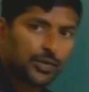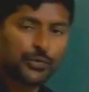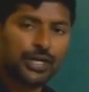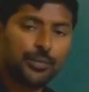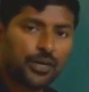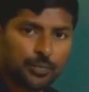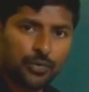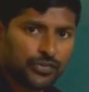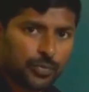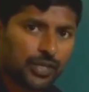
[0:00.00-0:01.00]
of freedom are
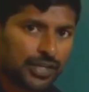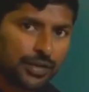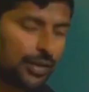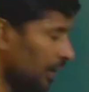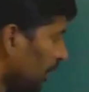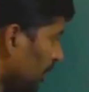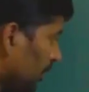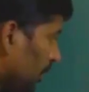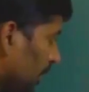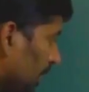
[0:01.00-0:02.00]
possible
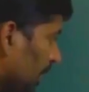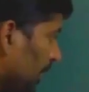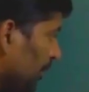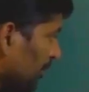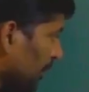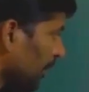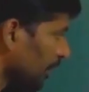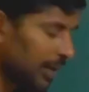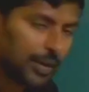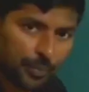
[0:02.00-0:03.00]
for any
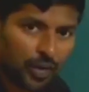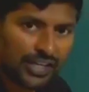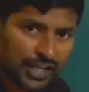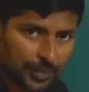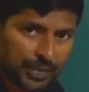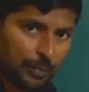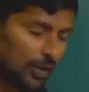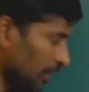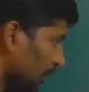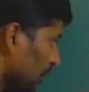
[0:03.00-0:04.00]
polyatomic
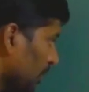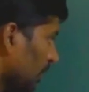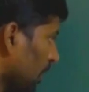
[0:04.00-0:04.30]
molecule.